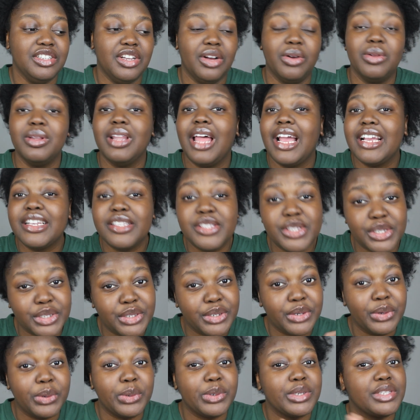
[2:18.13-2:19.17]
you know, likes
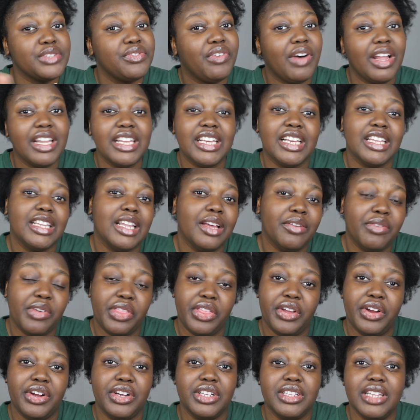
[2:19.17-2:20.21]
her or is falling in love
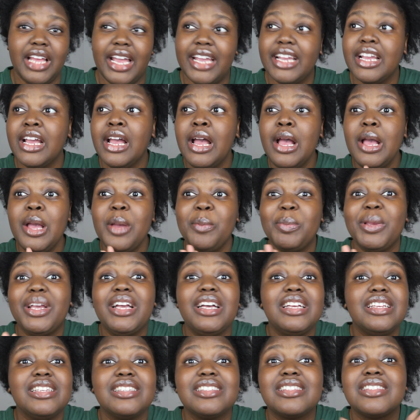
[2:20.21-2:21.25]
with her, like,
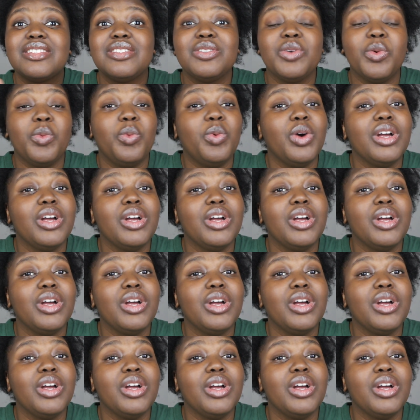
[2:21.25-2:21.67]
because